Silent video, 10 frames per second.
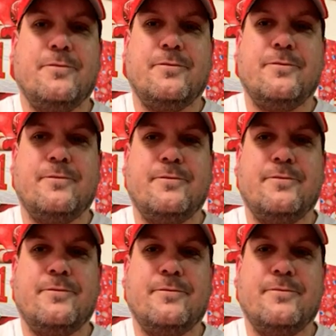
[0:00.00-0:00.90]

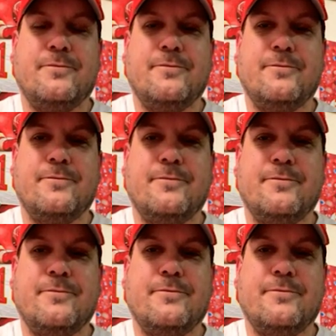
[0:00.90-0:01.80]

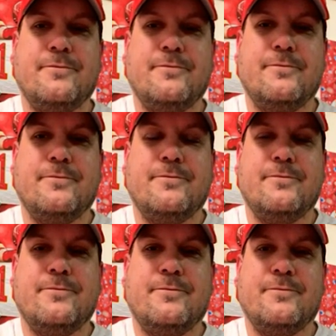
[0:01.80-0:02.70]

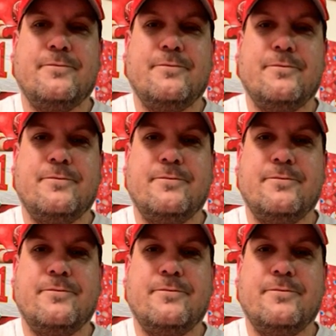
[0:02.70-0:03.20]
The person shown says nothing.